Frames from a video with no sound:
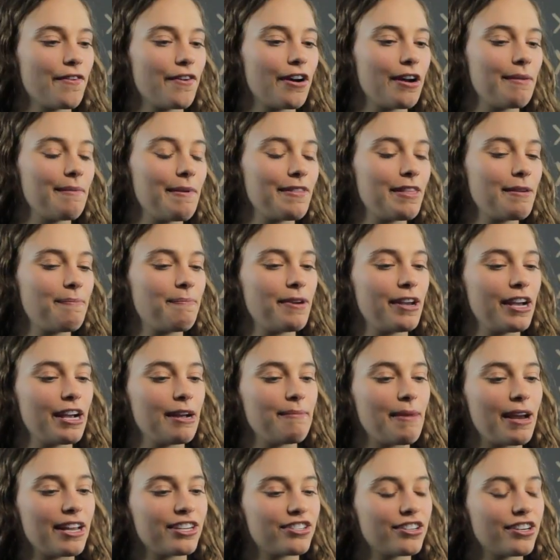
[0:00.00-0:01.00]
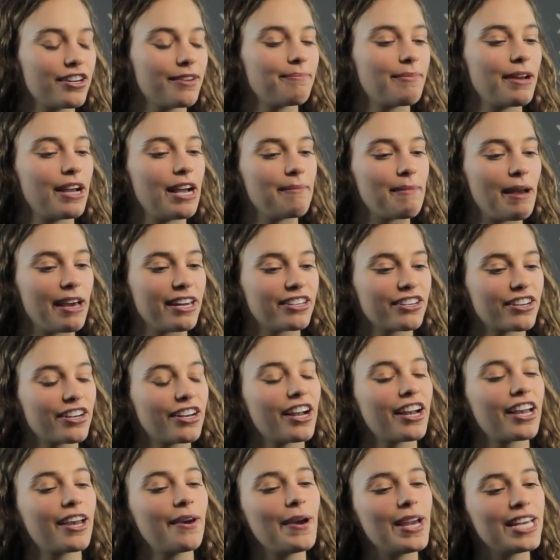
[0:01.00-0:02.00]
form of the
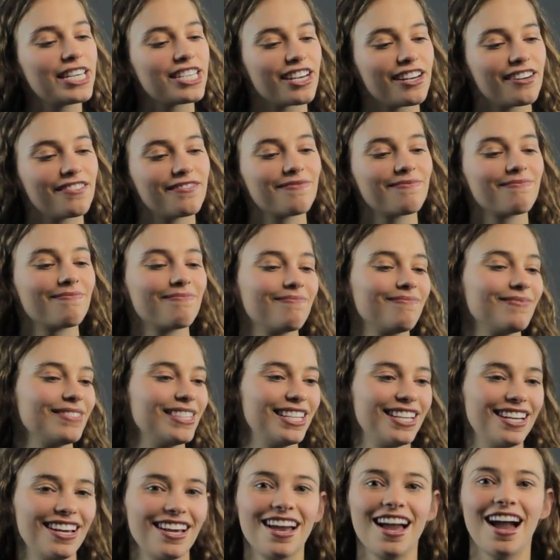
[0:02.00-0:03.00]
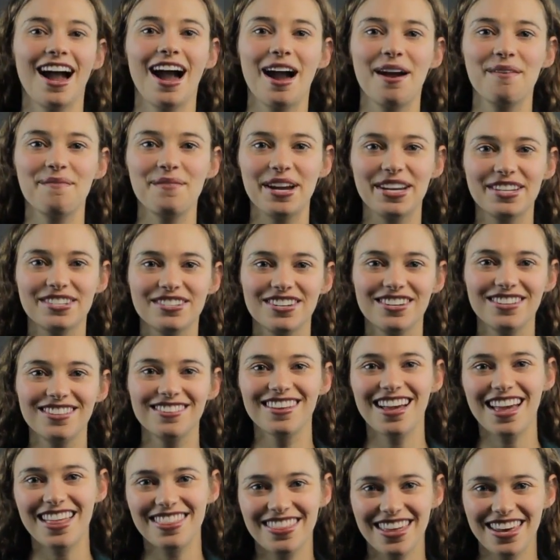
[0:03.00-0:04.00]
parametric equation. I'm
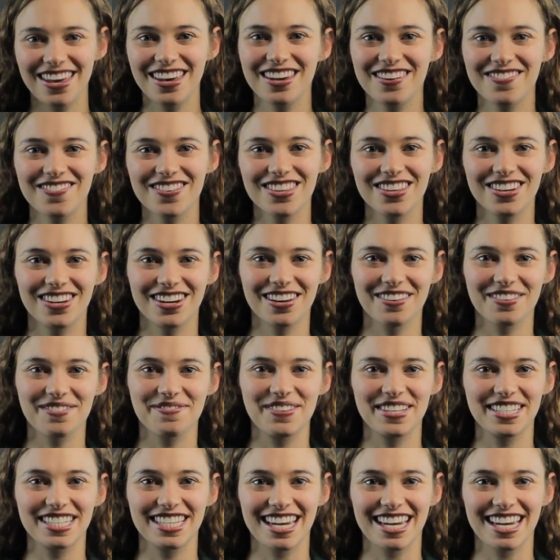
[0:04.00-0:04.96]
Rachel, and thank you for learning with me